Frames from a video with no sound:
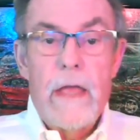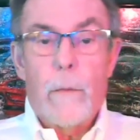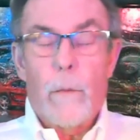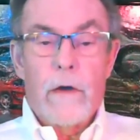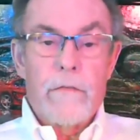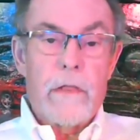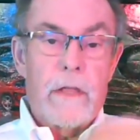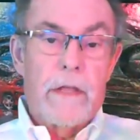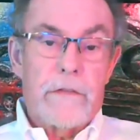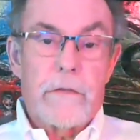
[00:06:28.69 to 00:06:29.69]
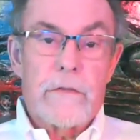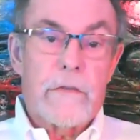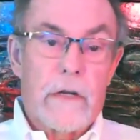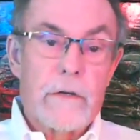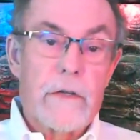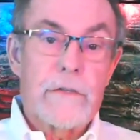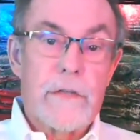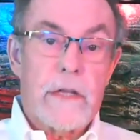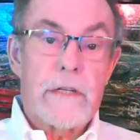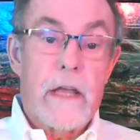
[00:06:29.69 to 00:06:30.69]
And wherever that instant center is
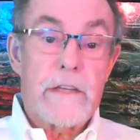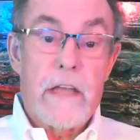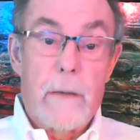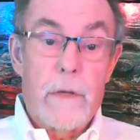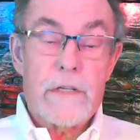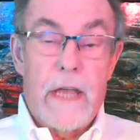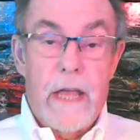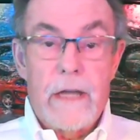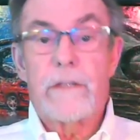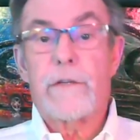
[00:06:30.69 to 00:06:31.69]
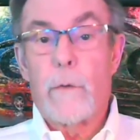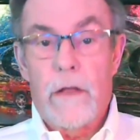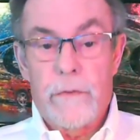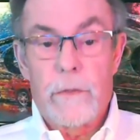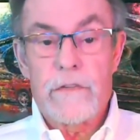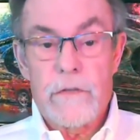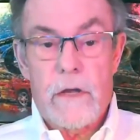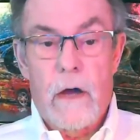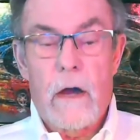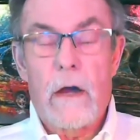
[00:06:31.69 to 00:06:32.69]
dictates how much anti-squat there is in the
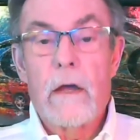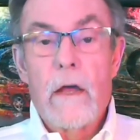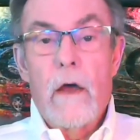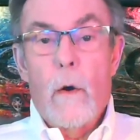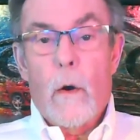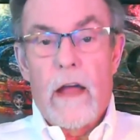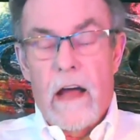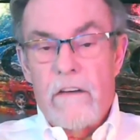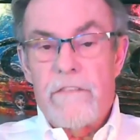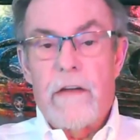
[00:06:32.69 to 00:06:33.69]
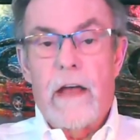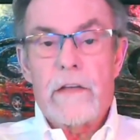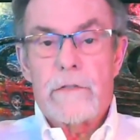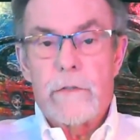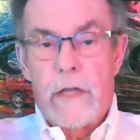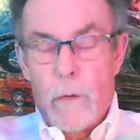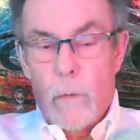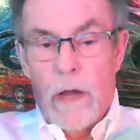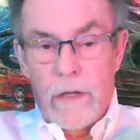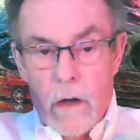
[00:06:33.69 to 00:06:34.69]
car or how fast you get
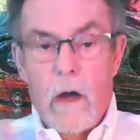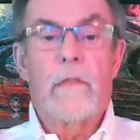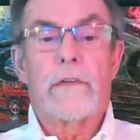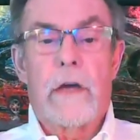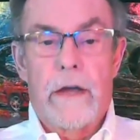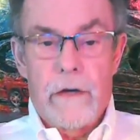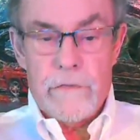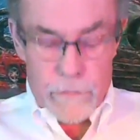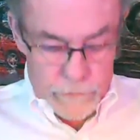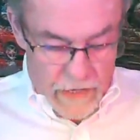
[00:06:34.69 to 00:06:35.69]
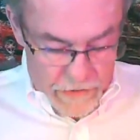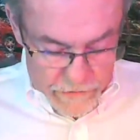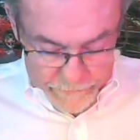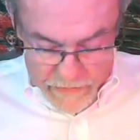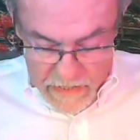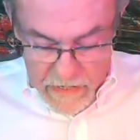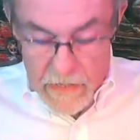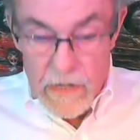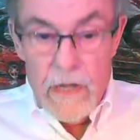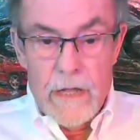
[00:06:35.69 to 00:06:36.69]
weight on the tires for traction.
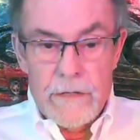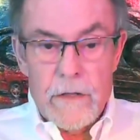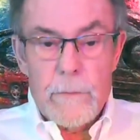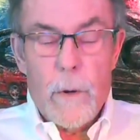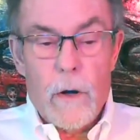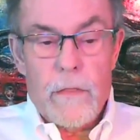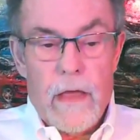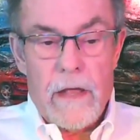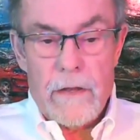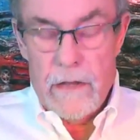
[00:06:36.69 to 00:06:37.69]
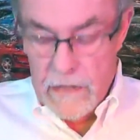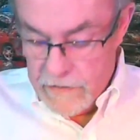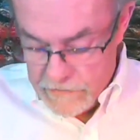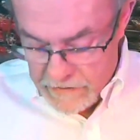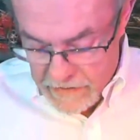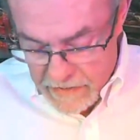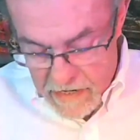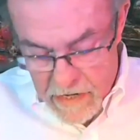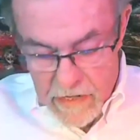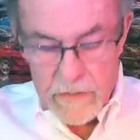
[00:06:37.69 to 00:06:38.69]
And the other part of that is
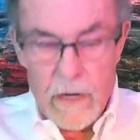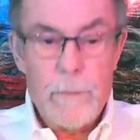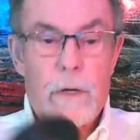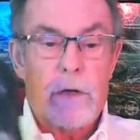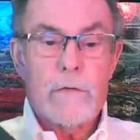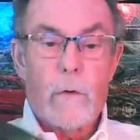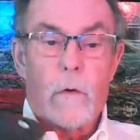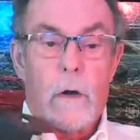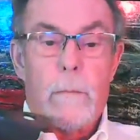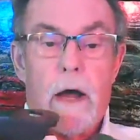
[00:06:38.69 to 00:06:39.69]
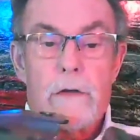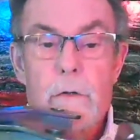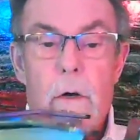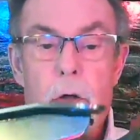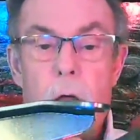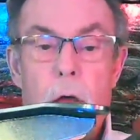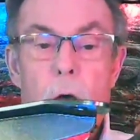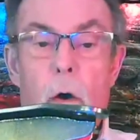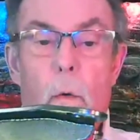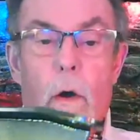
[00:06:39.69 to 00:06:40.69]
the upper control arm module
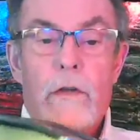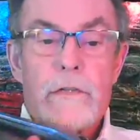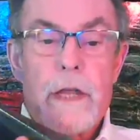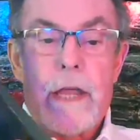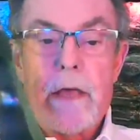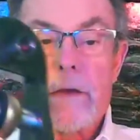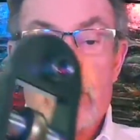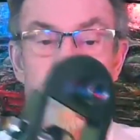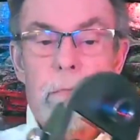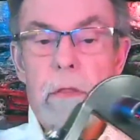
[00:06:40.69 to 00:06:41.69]
works together